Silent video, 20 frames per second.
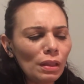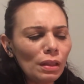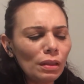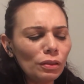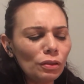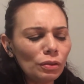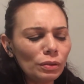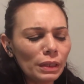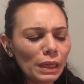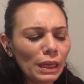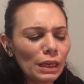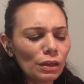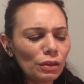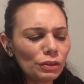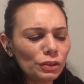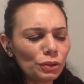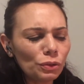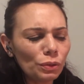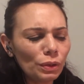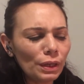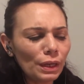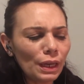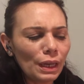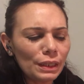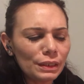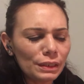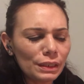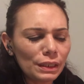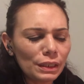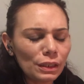The King of Swords
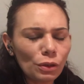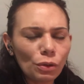is an